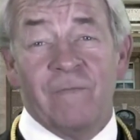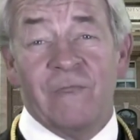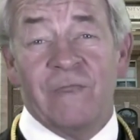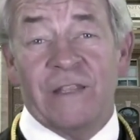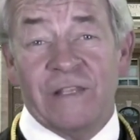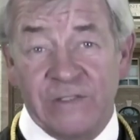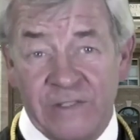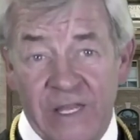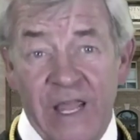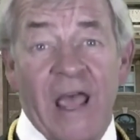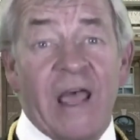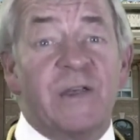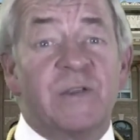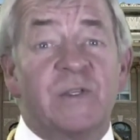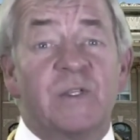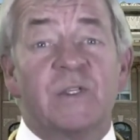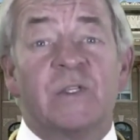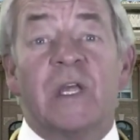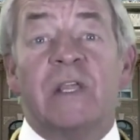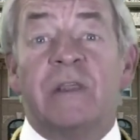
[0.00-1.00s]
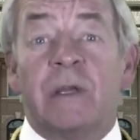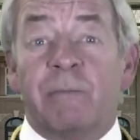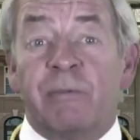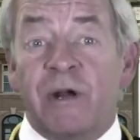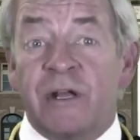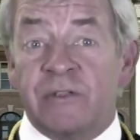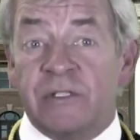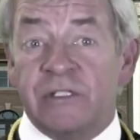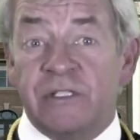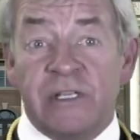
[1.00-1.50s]
The tests and the
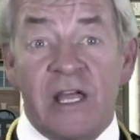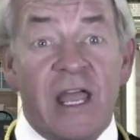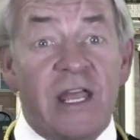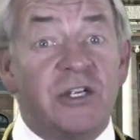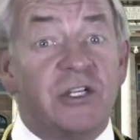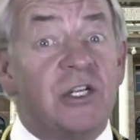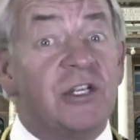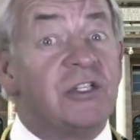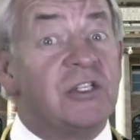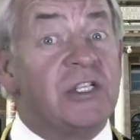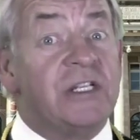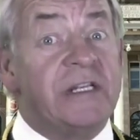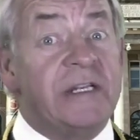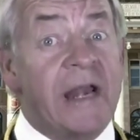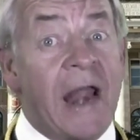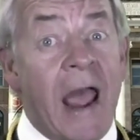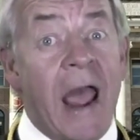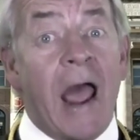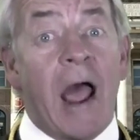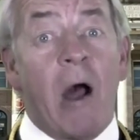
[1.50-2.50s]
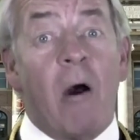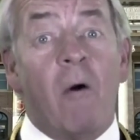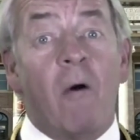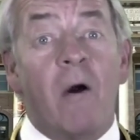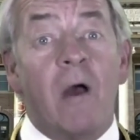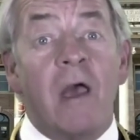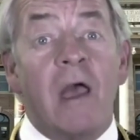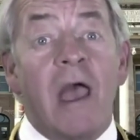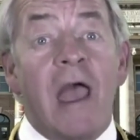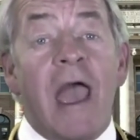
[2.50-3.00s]
presentations now
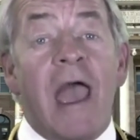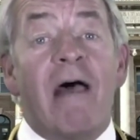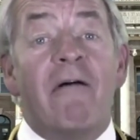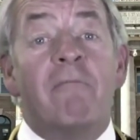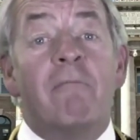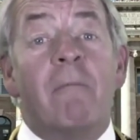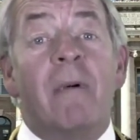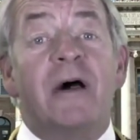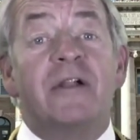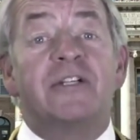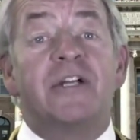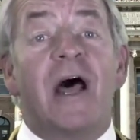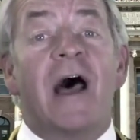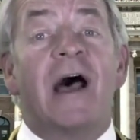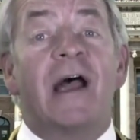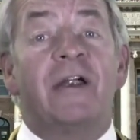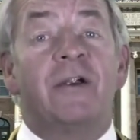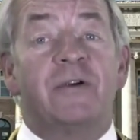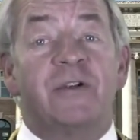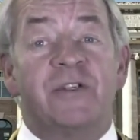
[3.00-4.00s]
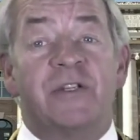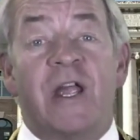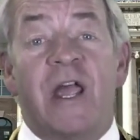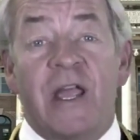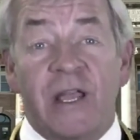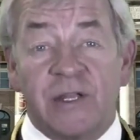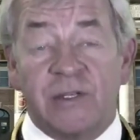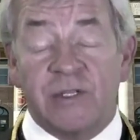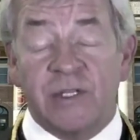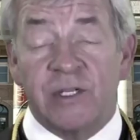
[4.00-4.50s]
have much higher
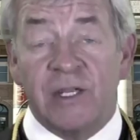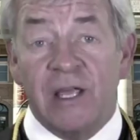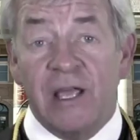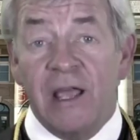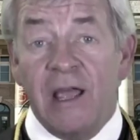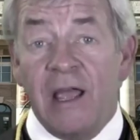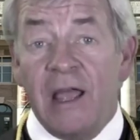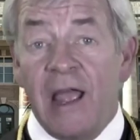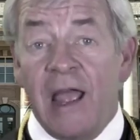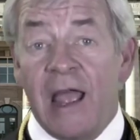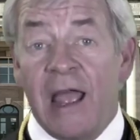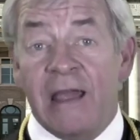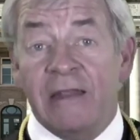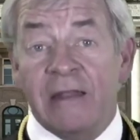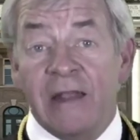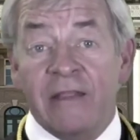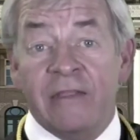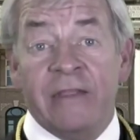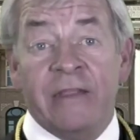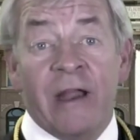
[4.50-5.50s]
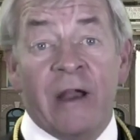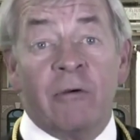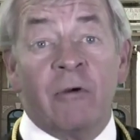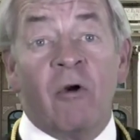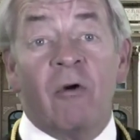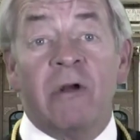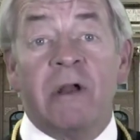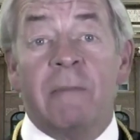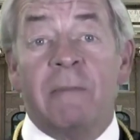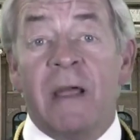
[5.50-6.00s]
stakes, and they're
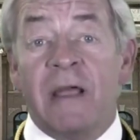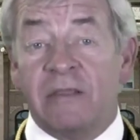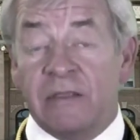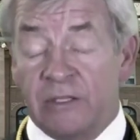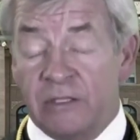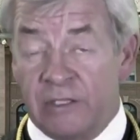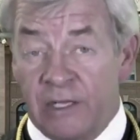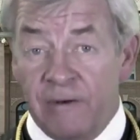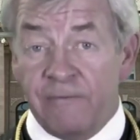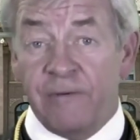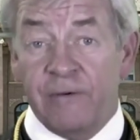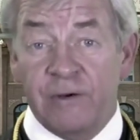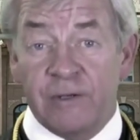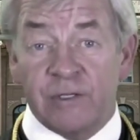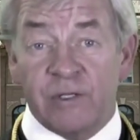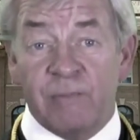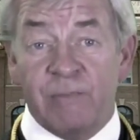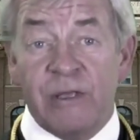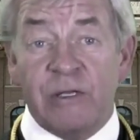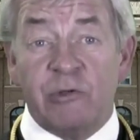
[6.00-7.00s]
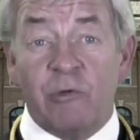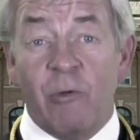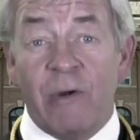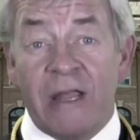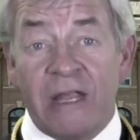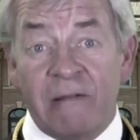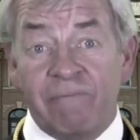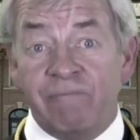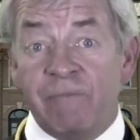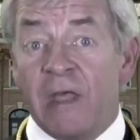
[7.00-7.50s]
going to make the difference
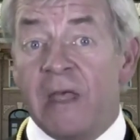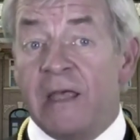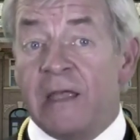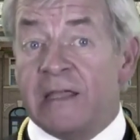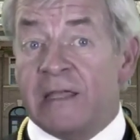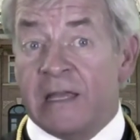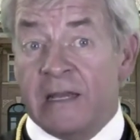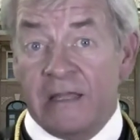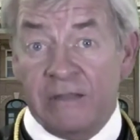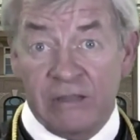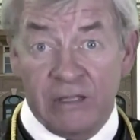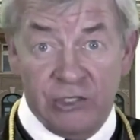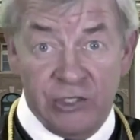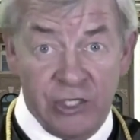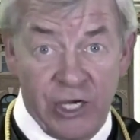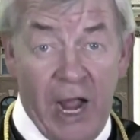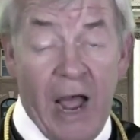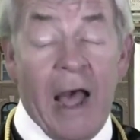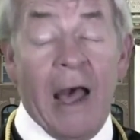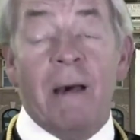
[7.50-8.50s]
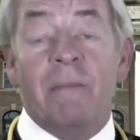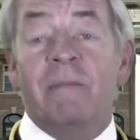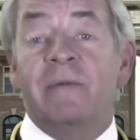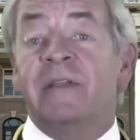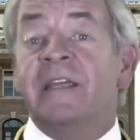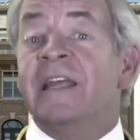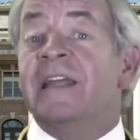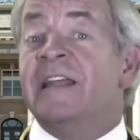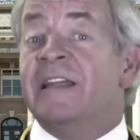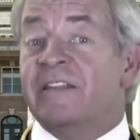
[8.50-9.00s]
between getting the job,
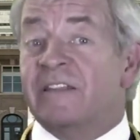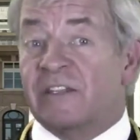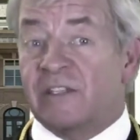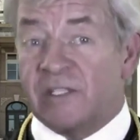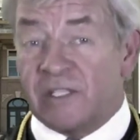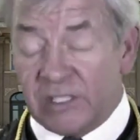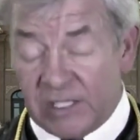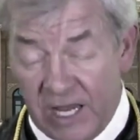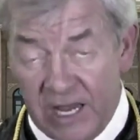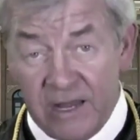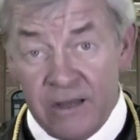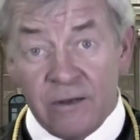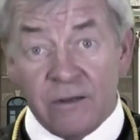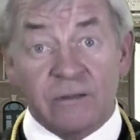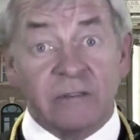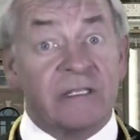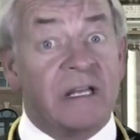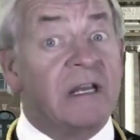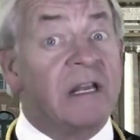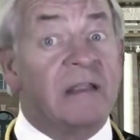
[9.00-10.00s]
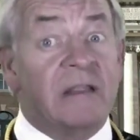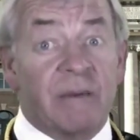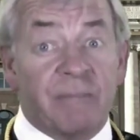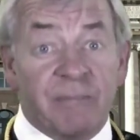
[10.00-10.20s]
getting the sale, getting the